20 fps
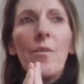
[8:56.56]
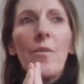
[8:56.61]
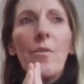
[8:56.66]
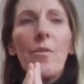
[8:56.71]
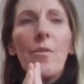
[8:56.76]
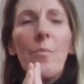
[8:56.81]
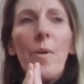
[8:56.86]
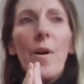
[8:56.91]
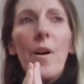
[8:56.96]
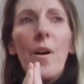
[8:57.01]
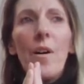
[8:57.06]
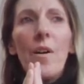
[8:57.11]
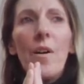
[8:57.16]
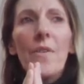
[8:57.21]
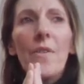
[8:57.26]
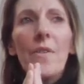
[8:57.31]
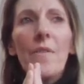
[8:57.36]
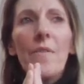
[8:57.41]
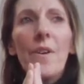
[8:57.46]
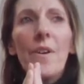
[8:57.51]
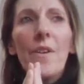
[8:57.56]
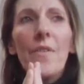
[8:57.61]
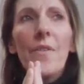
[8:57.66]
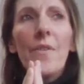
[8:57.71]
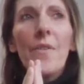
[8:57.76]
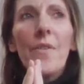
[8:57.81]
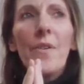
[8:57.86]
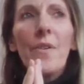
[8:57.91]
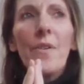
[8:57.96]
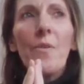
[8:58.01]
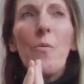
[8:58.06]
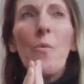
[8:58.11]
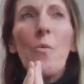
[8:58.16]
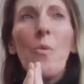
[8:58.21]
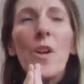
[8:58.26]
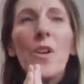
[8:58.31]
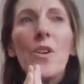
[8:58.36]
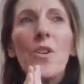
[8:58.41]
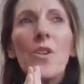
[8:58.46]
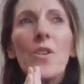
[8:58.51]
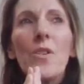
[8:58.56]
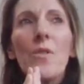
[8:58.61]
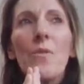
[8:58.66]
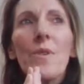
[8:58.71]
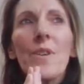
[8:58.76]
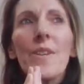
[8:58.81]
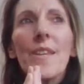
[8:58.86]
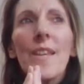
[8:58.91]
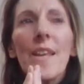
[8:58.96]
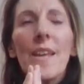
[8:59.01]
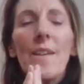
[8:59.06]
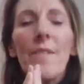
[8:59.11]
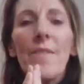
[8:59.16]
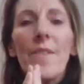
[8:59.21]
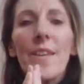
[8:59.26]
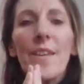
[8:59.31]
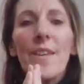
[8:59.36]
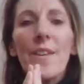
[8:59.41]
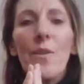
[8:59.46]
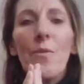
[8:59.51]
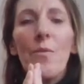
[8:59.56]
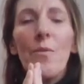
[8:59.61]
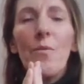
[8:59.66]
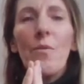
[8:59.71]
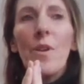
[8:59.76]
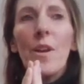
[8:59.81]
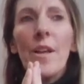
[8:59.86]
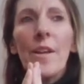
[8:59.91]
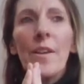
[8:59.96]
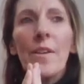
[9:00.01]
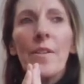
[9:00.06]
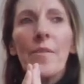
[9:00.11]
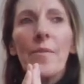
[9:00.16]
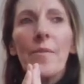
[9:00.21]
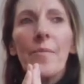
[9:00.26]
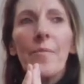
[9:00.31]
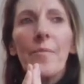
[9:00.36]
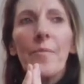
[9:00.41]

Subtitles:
all parts of us who wish to receive this calling.